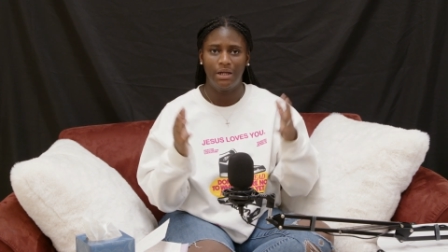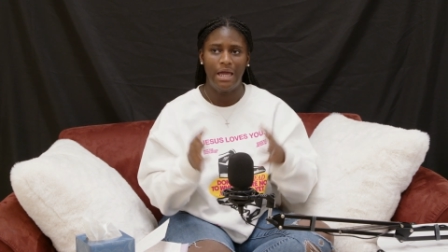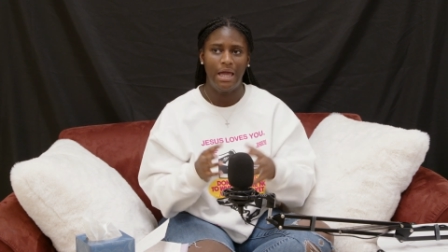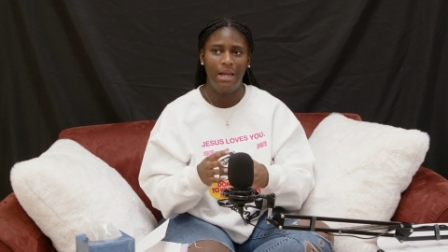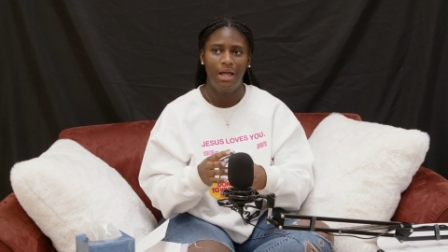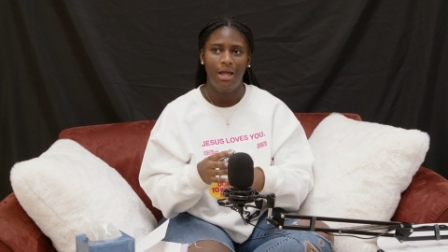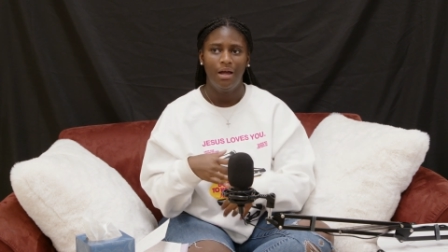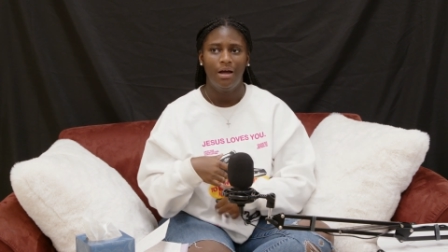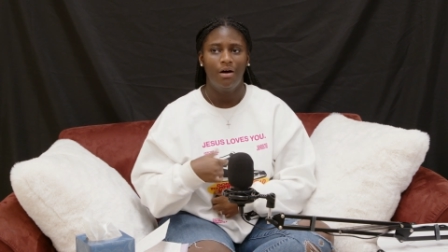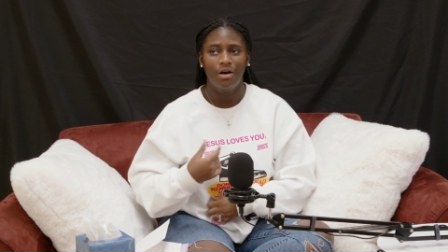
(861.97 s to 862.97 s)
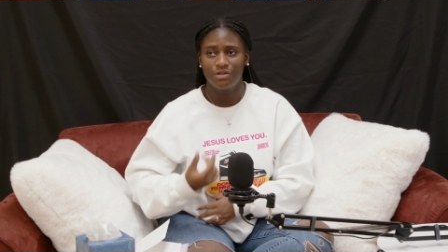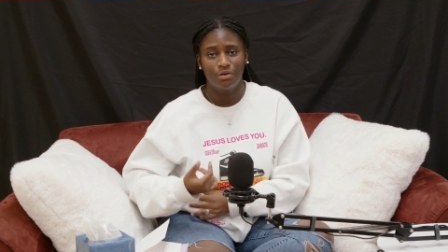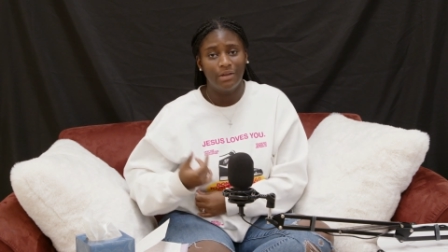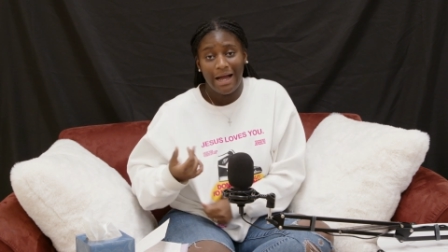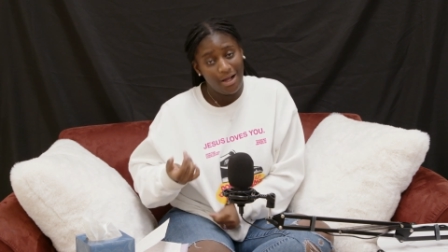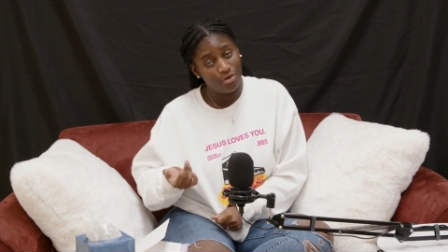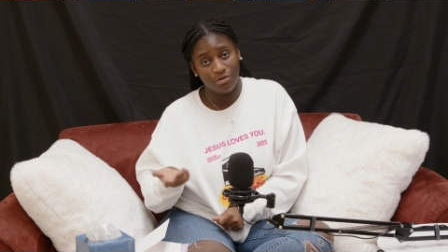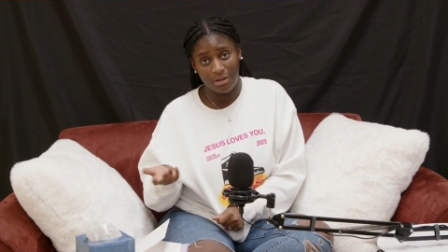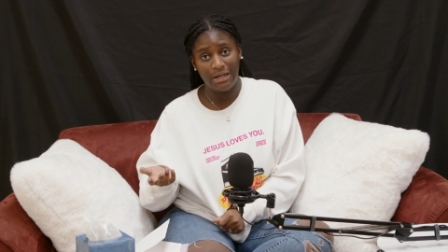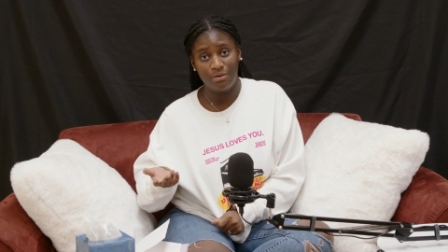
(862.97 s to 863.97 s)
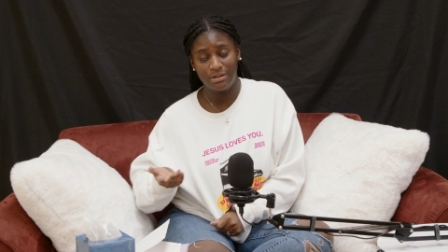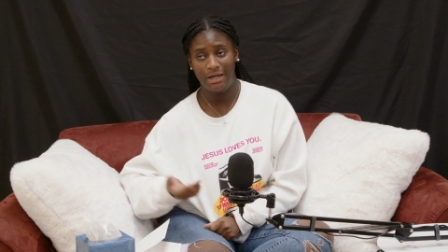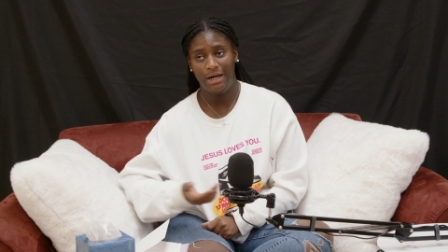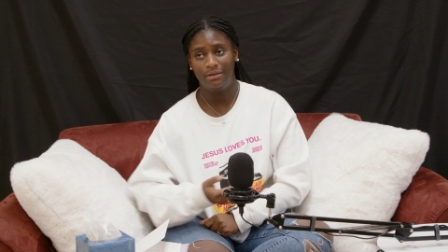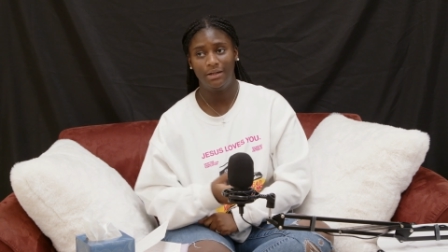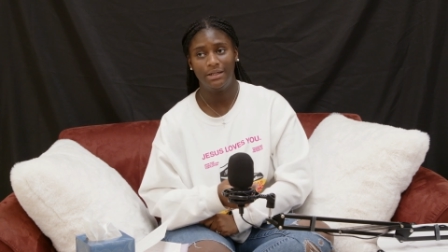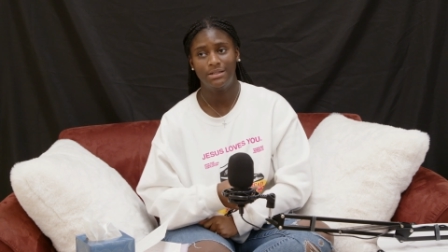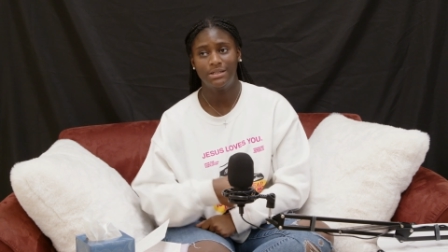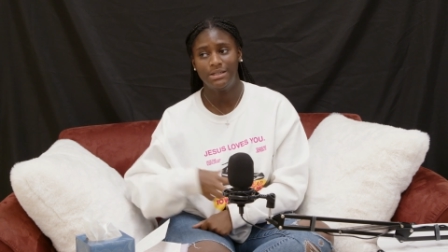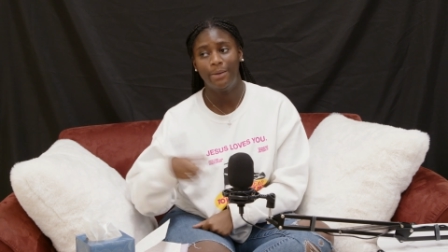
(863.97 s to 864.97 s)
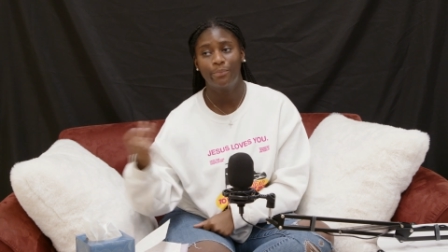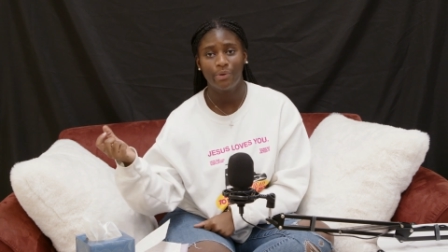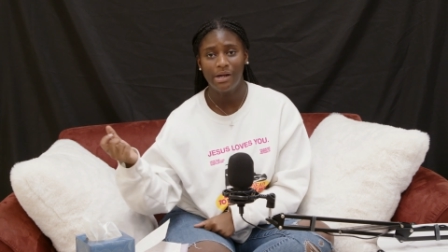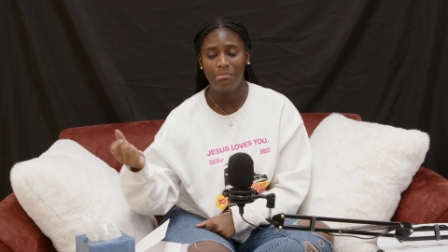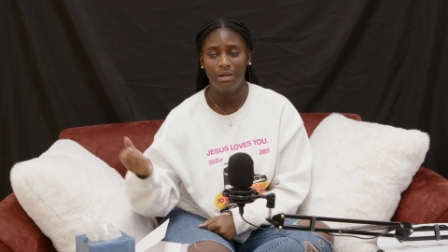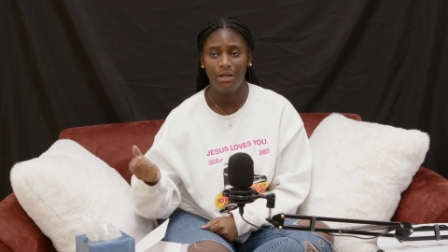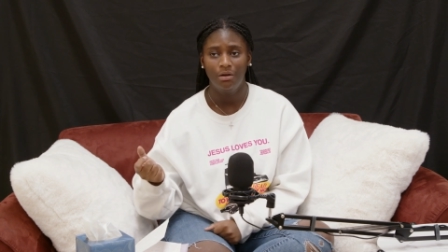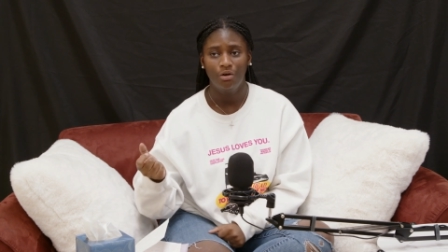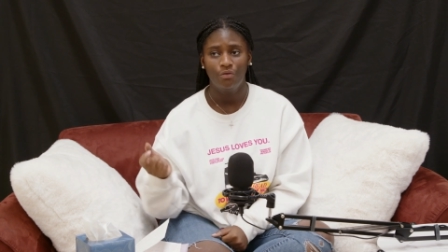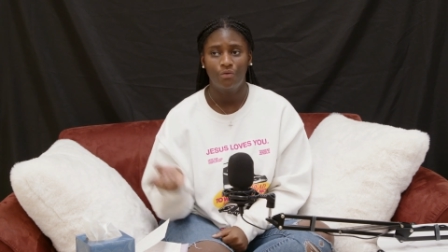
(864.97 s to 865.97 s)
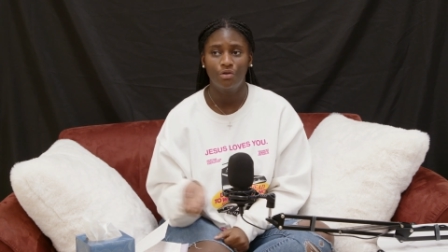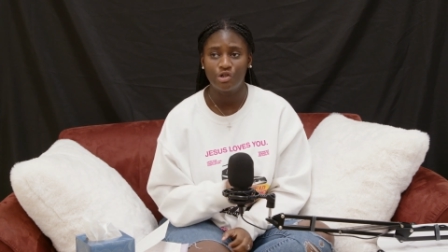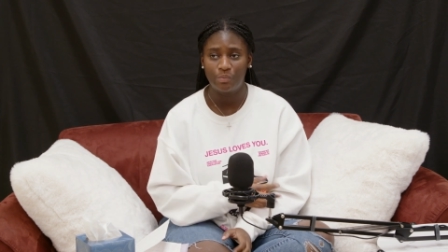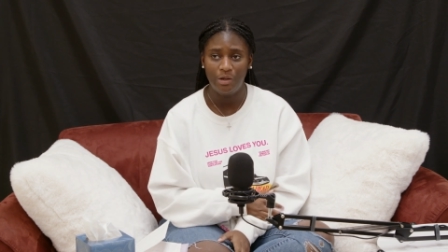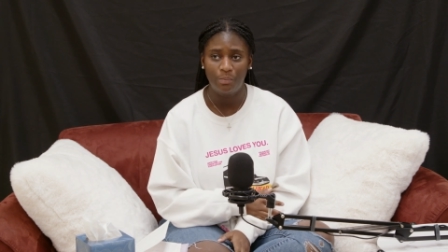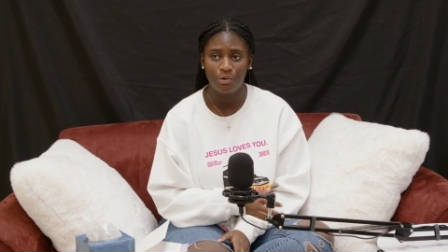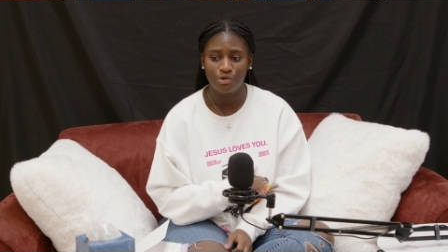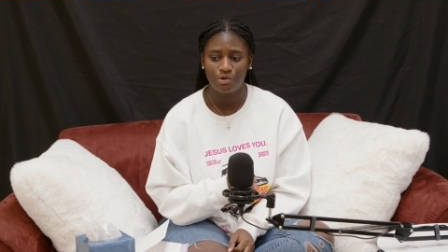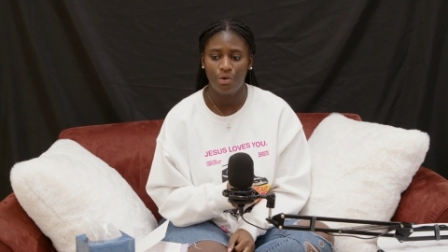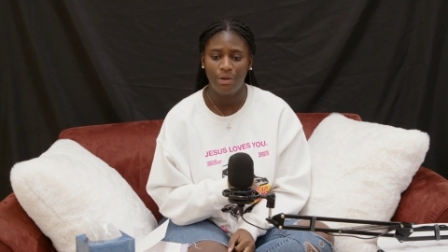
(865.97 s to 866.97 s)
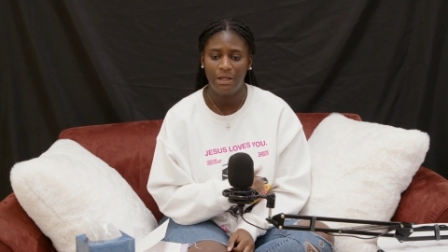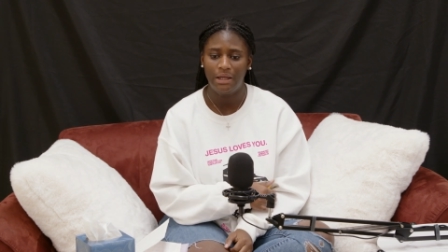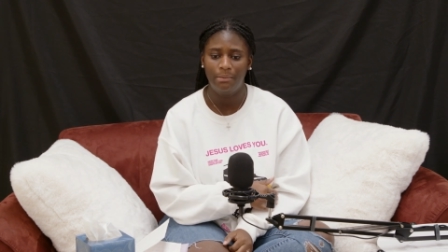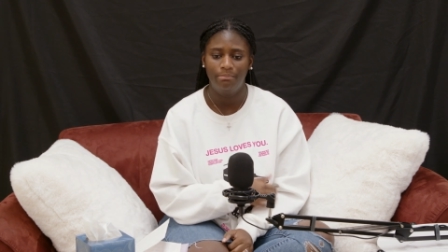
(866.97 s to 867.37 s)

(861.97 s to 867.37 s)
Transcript: And also, I also think that was God, like, separating me from those people so he can